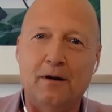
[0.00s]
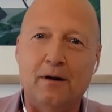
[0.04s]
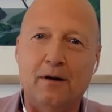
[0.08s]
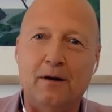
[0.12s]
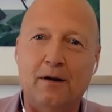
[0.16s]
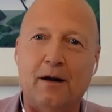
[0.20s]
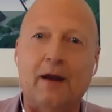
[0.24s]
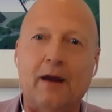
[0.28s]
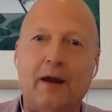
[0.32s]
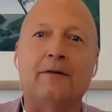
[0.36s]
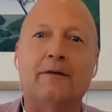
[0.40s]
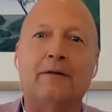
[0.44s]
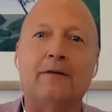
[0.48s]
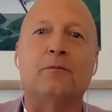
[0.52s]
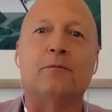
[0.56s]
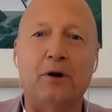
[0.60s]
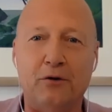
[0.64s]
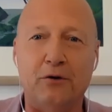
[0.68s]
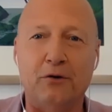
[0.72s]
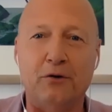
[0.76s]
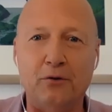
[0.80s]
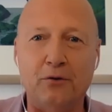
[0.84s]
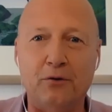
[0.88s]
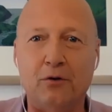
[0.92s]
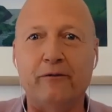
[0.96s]
Is it
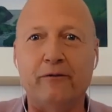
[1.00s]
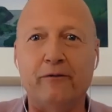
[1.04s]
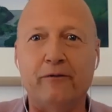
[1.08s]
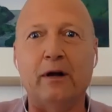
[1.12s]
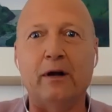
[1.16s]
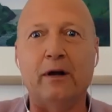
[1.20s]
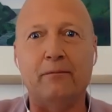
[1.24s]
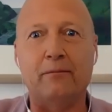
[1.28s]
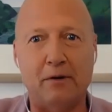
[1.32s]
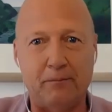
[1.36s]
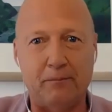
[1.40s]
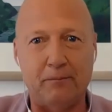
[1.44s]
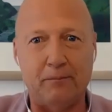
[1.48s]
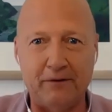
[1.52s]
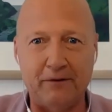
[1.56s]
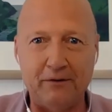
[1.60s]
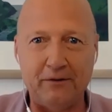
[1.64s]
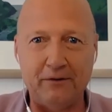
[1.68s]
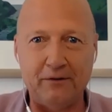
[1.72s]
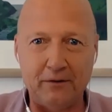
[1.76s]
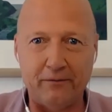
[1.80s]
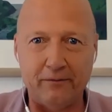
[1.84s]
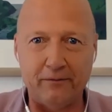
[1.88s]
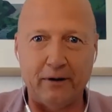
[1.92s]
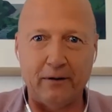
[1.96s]
personal development,
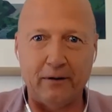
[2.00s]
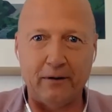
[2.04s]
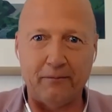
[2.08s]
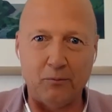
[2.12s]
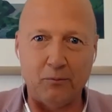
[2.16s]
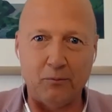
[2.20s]
business development?